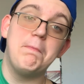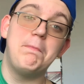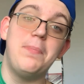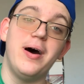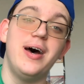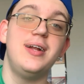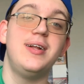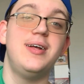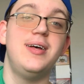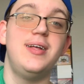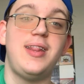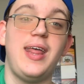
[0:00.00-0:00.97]
but
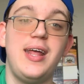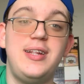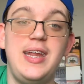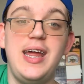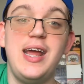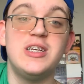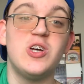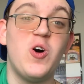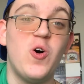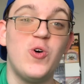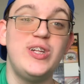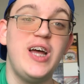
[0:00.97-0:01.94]
the D is
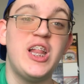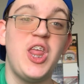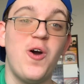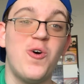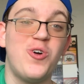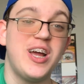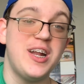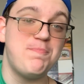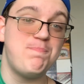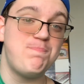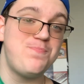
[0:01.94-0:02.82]
only on the organ.